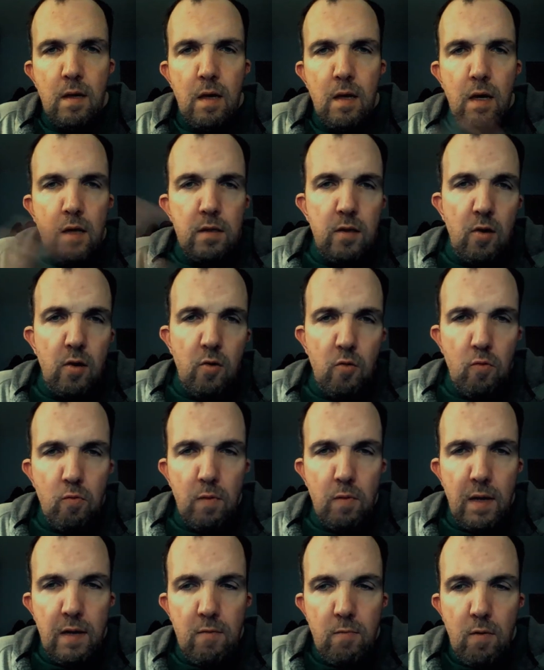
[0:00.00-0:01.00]
Hello
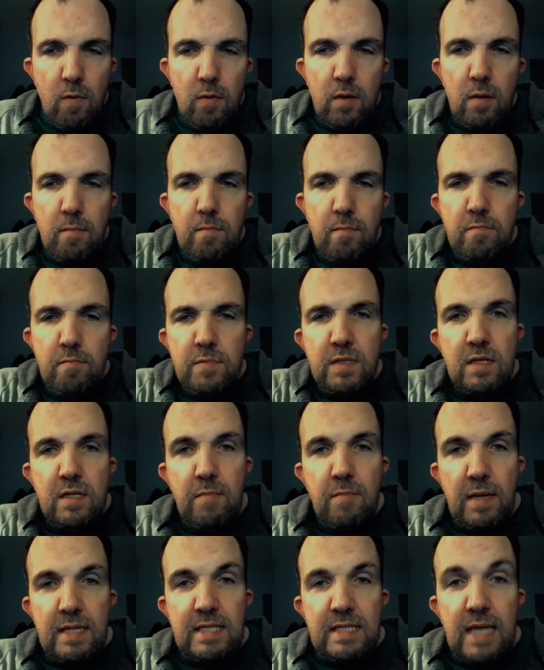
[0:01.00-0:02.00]
and welcome to the
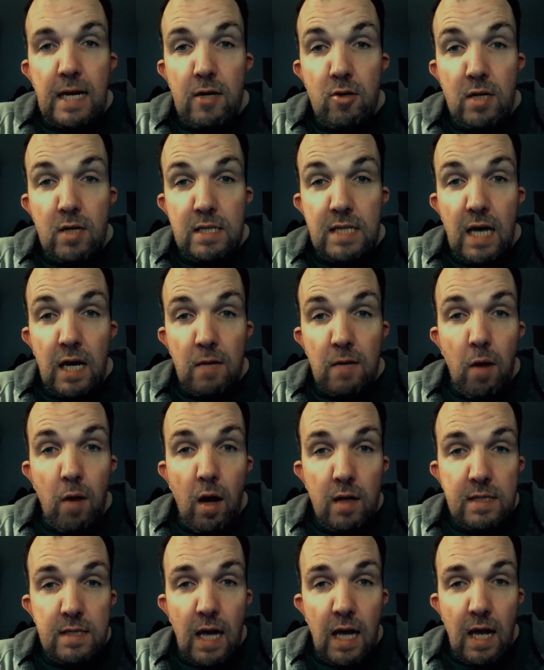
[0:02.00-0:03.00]
McTaggart Attack
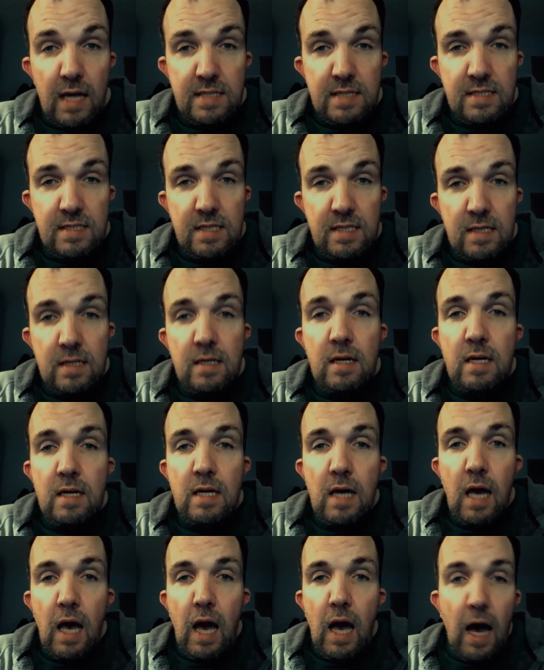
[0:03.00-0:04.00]
Podcast.
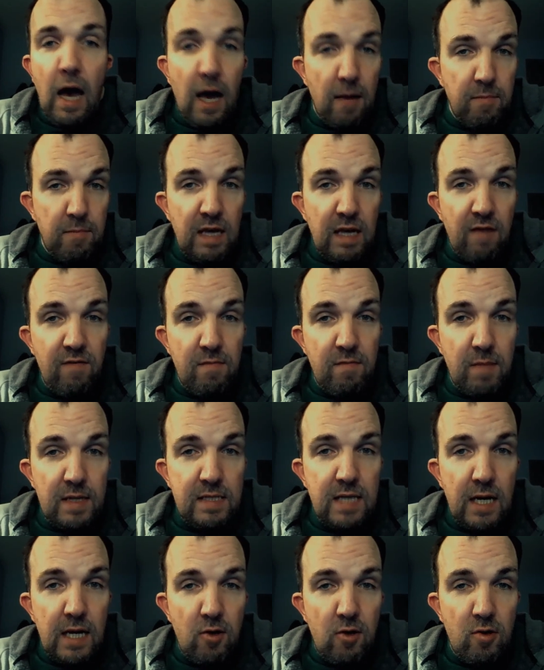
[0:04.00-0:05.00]
I'm Kevin
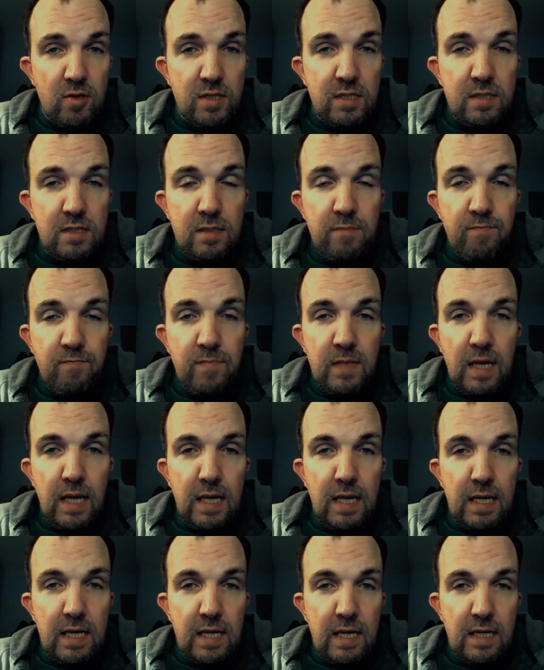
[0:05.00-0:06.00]
McTaggart,
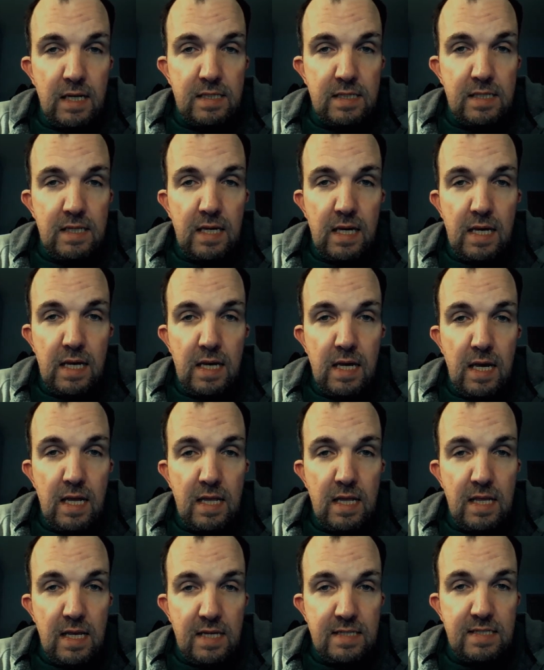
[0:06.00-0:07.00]
and
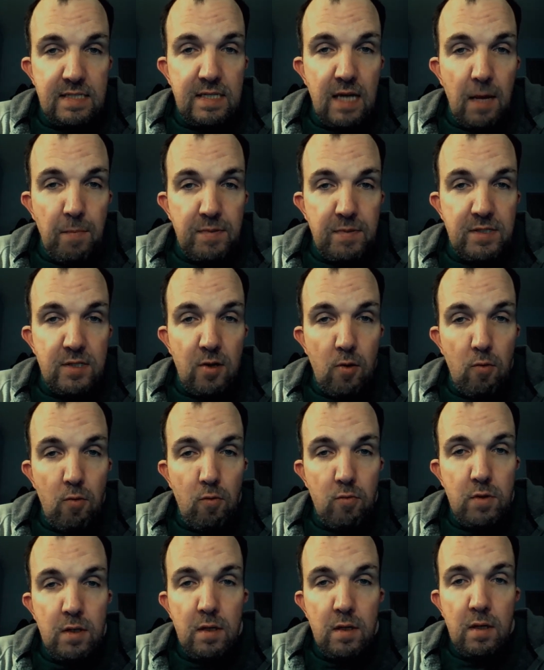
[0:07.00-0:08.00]
in this
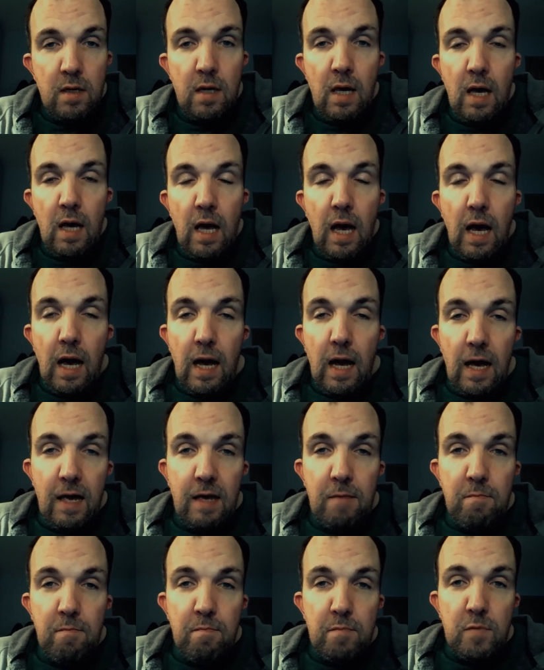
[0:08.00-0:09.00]
episode,
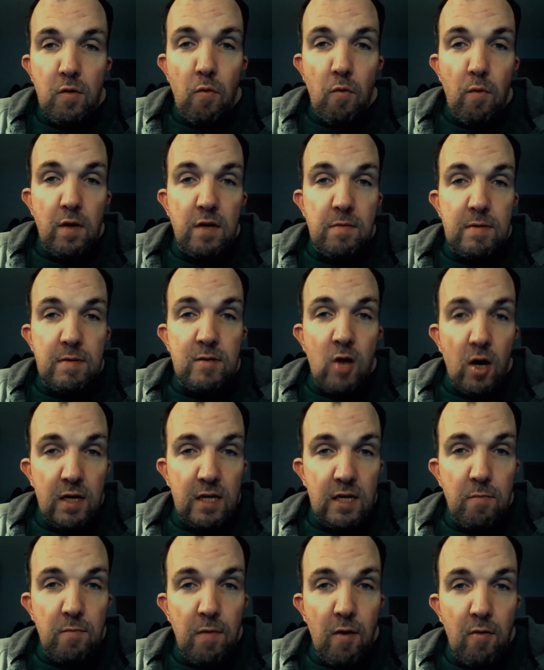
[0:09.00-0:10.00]
I'm going to be
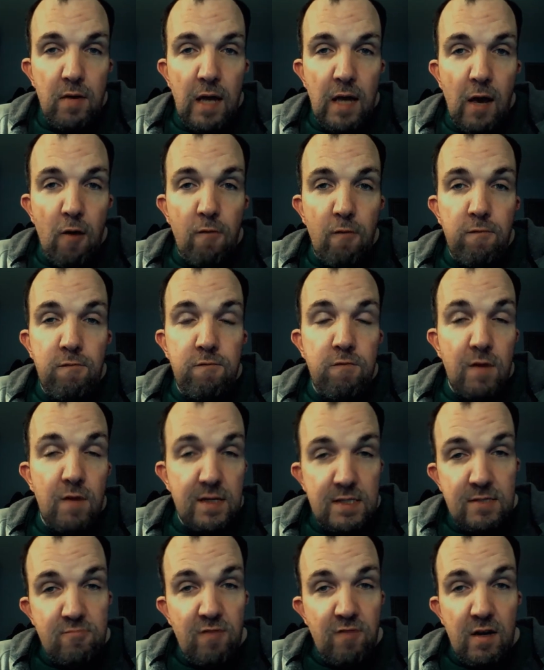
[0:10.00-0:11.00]
talking about how
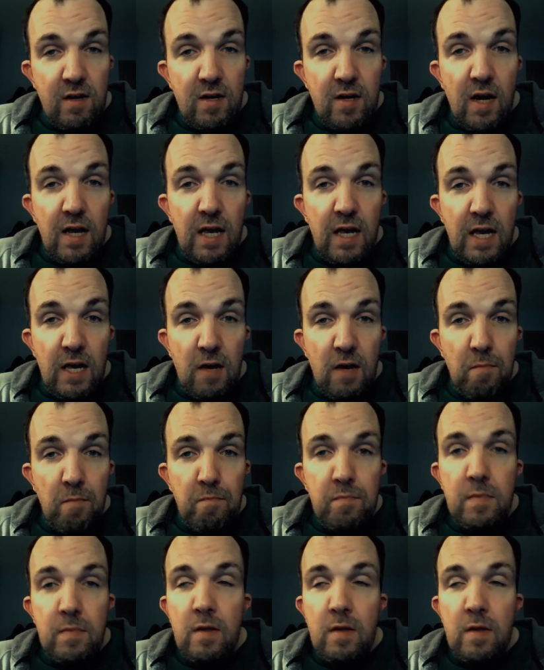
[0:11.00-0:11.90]
frustrated I am